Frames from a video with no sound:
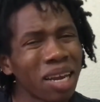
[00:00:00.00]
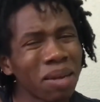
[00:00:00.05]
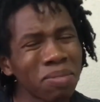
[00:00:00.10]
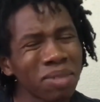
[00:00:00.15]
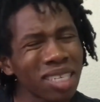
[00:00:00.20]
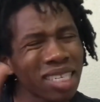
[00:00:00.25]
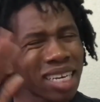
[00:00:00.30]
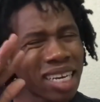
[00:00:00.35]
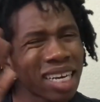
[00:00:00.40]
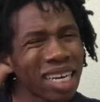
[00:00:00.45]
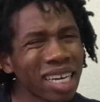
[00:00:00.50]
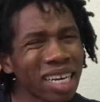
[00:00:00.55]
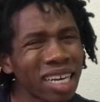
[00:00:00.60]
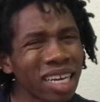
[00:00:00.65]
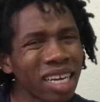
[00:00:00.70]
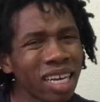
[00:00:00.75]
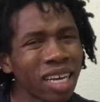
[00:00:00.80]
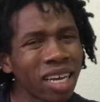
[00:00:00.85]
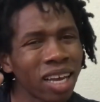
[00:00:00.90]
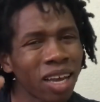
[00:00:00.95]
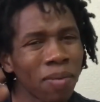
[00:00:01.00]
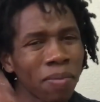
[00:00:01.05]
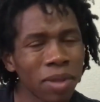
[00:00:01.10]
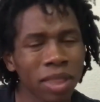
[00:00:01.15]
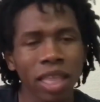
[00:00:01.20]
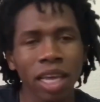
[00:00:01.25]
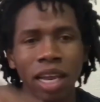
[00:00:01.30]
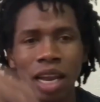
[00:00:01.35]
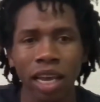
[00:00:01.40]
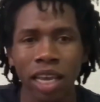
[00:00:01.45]
I'm just like,
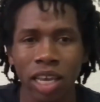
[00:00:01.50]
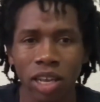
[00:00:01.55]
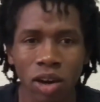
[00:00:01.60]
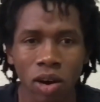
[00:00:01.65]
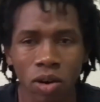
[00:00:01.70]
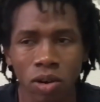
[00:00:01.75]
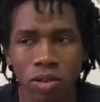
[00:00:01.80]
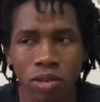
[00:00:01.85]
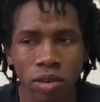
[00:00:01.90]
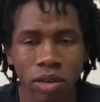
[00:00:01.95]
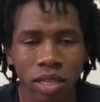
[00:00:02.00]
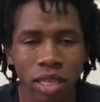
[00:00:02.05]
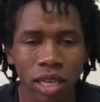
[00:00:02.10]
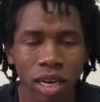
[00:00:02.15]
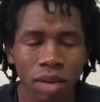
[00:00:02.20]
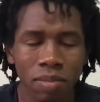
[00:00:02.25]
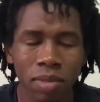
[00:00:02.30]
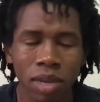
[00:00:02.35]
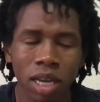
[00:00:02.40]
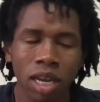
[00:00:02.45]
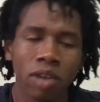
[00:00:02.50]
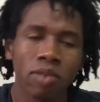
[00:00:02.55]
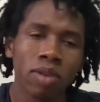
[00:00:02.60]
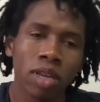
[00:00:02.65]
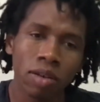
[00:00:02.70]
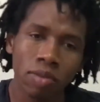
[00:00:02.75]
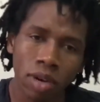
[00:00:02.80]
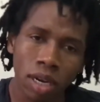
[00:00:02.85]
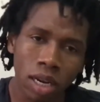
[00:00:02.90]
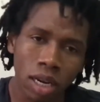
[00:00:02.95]
but then I get older, and then I'm like, I
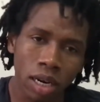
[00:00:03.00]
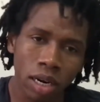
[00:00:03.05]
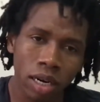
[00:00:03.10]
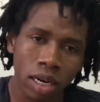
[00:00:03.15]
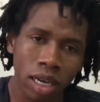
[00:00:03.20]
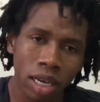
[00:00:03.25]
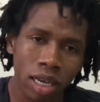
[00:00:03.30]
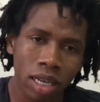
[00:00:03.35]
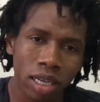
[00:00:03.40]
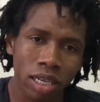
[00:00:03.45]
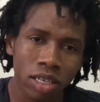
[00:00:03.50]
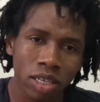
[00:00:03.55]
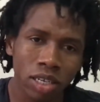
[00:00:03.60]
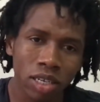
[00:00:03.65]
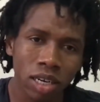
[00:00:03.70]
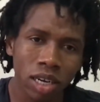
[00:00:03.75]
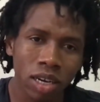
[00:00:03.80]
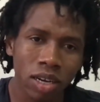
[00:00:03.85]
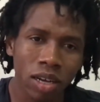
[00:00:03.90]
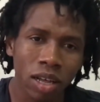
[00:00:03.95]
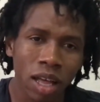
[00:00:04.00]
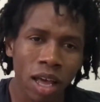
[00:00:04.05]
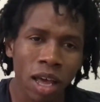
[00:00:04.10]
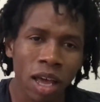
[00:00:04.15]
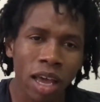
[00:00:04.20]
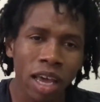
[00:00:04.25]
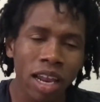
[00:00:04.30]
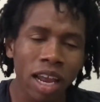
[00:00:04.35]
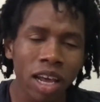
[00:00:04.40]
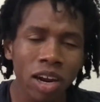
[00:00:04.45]
really want to learn English, you know,
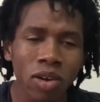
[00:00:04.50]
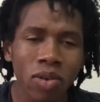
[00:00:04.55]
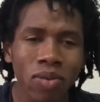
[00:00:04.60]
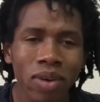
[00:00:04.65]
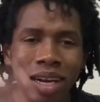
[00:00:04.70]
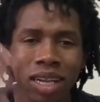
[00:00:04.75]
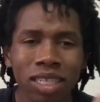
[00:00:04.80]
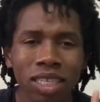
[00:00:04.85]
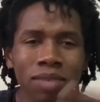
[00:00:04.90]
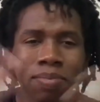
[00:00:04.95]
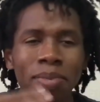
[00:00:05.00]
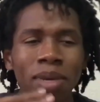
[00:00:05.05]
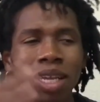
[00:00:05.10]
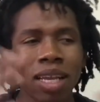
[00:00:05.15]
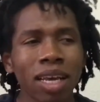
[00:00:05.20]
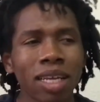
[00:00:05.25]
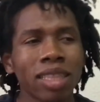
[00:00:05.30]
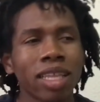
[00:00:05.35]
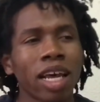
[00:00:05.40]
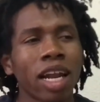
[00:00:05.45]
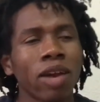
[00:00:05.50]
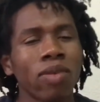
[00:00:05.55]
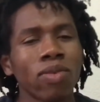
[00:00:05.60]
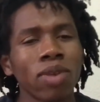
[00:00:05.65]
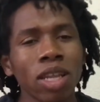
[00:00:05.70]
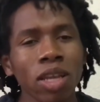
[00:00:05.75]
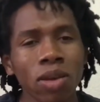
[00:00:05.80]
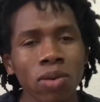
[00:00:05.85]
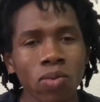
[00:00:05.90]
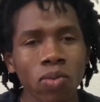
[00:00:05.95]
and I don't want it to be like that. I
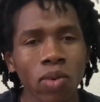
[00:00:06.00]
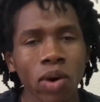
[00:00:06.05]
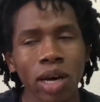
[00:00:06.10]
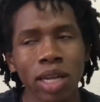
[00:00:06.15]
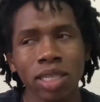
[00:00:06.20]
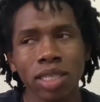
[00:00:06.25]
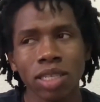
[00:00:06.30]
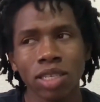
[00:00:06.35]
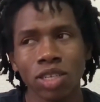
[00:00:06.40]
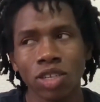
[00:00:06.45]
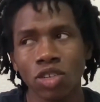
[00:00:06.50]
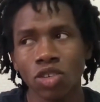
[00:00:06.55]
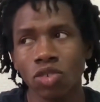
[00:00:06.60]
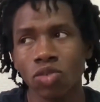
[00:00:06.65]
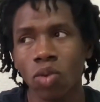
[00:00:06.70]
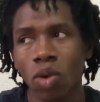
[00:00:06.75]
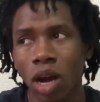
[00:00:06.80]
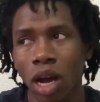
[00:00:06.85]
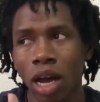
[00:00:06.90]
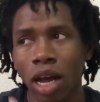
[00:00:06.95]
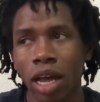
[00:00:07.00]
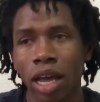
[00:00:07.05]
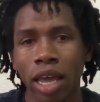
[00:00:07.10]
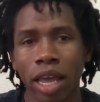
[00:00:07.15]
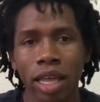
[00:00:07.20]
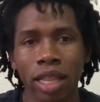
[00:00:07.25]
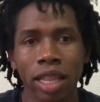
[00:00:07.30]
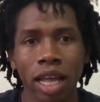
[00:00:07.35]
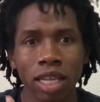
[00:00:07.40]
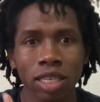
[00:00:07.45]
really want to try,
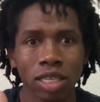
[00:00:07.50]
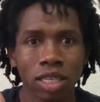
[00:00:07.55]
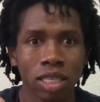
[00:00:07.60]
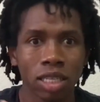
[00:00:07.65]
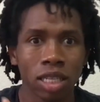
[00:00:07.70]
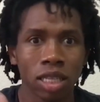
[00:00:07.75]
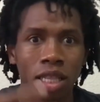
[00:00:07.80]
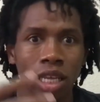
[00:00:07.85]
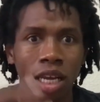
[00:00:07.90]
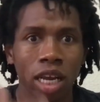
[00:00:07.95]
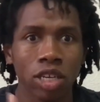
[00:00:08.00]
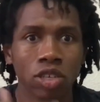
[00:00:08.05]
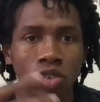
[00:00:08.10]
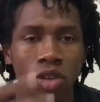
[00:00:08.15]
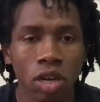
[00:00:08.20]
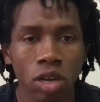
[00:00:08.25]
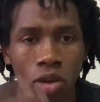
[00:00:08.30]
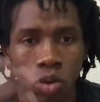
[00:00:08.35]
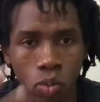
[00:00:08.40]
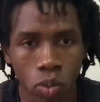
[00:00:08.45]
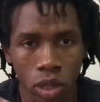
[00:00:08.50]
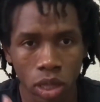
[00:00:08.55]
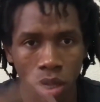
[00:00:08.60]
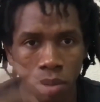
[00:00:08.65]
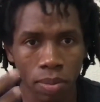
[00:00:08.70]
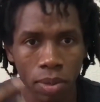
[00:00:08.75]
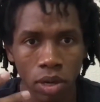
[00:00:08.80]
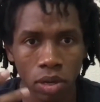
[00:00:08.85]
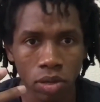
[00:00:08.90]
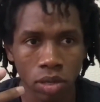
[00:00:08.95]
and that's the thing I struggle with
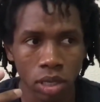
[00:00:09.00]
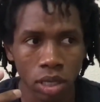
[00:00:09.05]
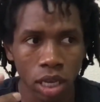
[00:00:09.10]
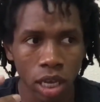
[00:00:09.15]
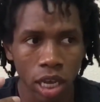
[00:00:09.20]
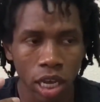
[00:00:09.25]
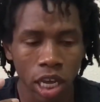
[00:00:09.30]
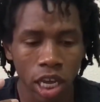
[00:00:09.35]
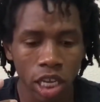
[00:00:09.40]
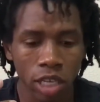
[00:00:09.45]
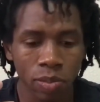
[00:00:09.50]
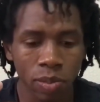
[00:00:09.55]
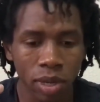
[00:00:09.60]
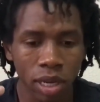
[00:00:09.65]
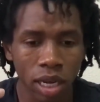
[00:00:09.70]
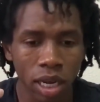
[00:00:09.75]
the most, is